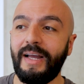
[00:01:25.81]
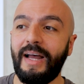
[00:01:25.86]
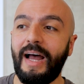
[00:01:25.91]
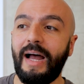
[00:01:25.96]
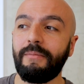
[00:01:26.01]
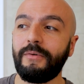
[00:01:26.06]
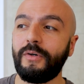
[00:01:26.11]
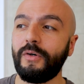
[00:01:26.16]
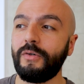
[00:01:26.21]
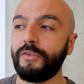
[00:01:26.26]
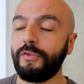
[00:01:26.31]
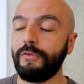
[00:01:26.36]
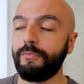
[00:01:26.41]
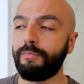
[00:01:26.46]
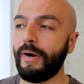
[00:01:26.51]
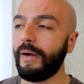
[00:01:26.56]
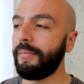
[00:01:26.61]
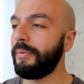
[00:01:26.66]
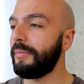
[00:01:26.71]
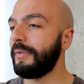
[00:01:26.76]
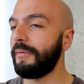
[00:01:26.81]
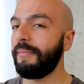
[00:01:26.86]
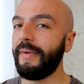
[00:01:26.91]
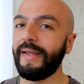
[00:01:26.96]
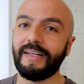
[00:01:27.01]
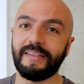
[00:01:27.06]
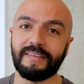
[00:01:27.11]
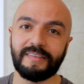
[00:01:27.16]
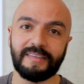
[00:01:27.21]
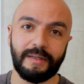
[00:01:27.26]
I'm going to probably
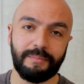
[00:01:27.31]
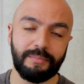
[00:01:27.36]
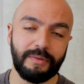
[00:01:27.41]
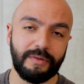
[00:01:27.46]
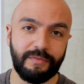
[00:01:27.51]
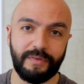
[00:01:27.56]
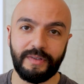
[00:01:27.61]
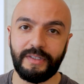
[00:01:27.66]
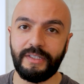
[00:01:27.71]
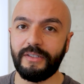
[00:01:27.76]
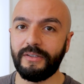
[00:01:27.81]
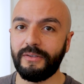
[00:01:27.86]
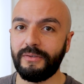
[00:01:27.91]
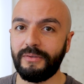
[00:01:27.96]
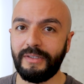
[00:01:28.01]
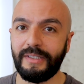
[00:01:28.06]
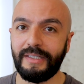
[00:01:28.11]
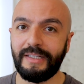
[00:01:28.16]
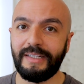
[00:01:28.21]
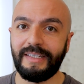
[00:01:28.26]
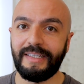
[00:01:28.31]
make a separate video